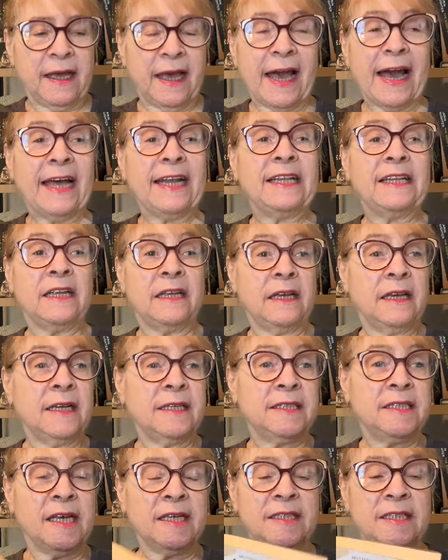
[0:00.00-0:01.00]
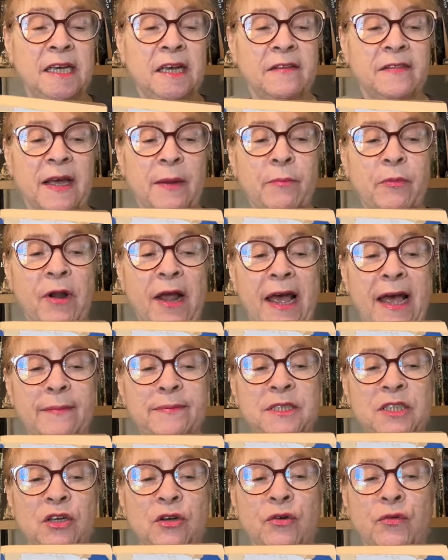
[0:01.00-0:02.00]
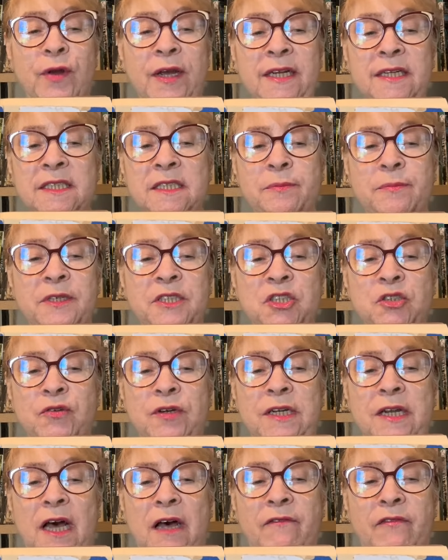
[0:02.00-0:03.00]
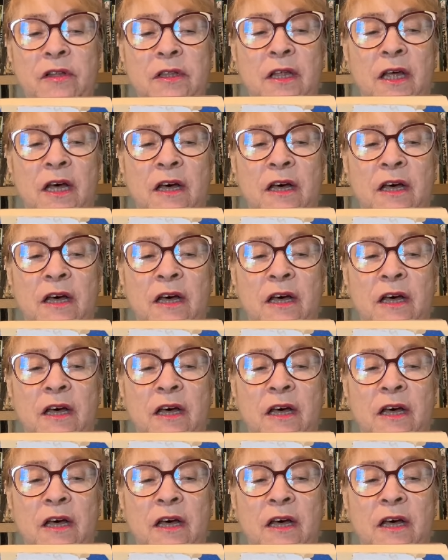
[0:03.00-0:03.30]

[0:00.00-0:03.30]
And it says here that perhaps the greatest mystery novel